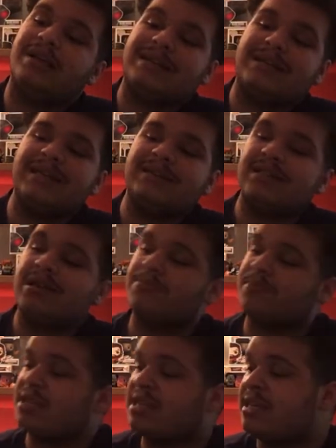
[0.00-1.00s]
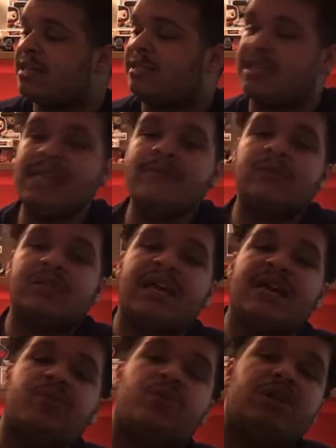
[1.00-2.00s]
Next up is Evil
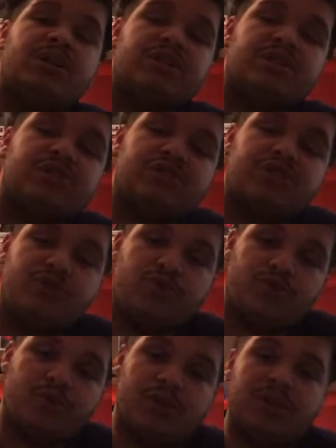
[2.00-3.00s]
Dead 1 and 2.